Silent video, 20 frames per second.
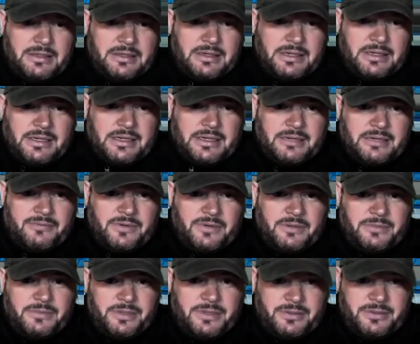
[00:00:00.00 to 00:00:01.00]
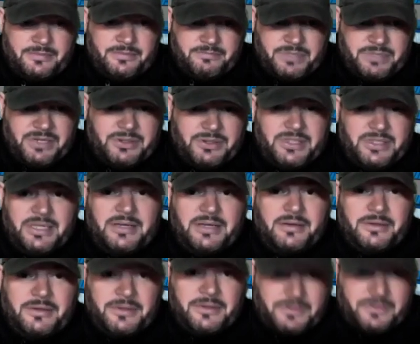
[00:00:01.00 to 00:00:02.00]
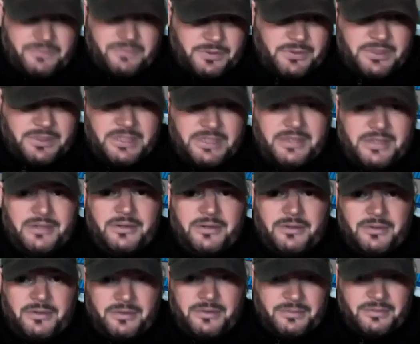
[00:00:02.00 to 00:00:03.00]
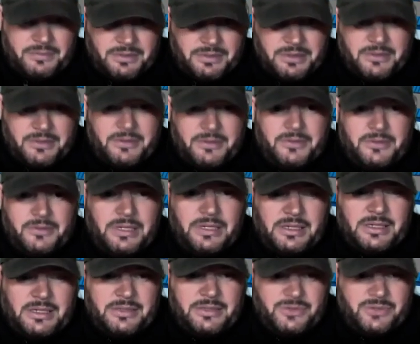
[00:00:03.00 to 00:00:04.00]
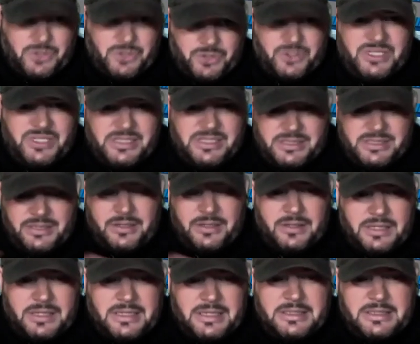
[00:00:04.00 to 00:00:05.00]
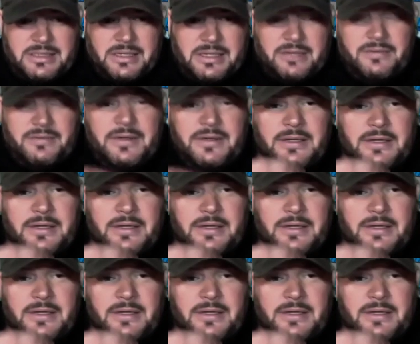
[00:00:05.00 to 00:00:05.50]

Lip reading: from the beer sales, food sales, jerseys and all that stuff.